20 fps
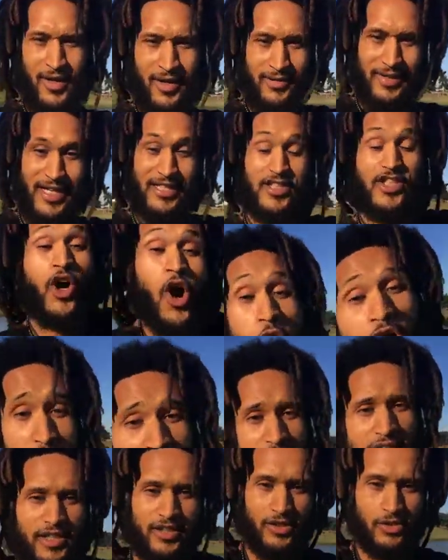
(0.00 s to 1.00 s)
They
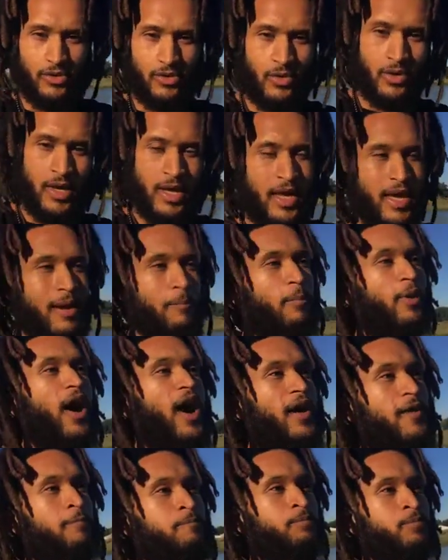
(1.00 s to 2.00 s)
talking to you.
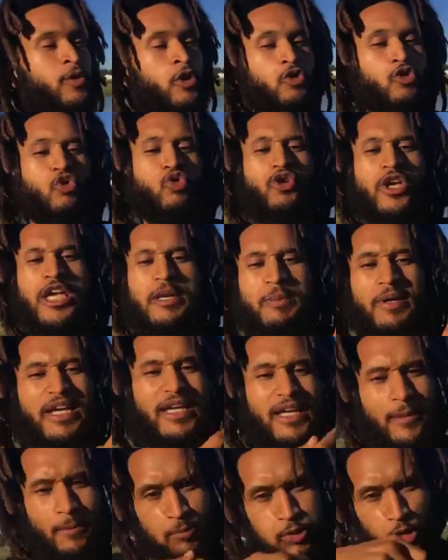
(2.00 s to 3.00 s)
But you keep
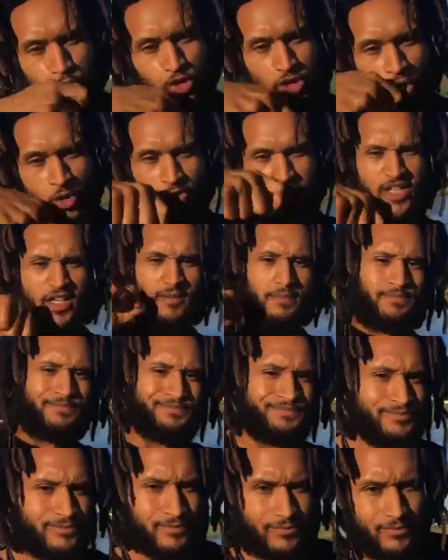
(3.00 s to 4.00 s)
eating plutonium.
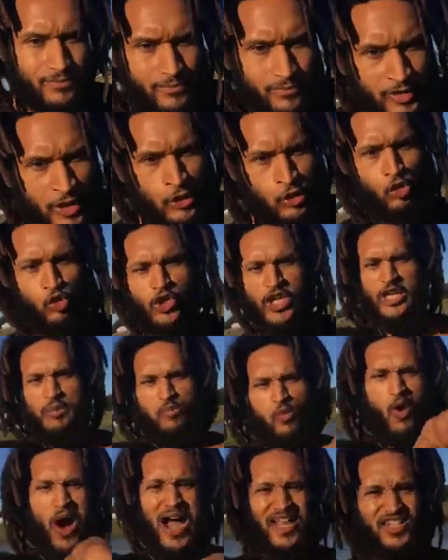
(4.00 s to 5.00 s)
You keep
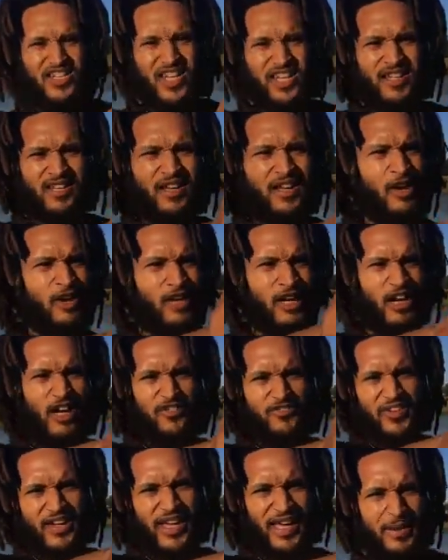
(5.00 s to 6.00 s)
watching
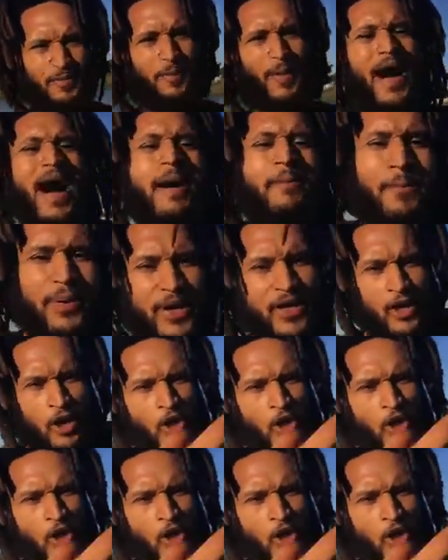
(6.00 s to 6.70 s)
Love and Hip Hop.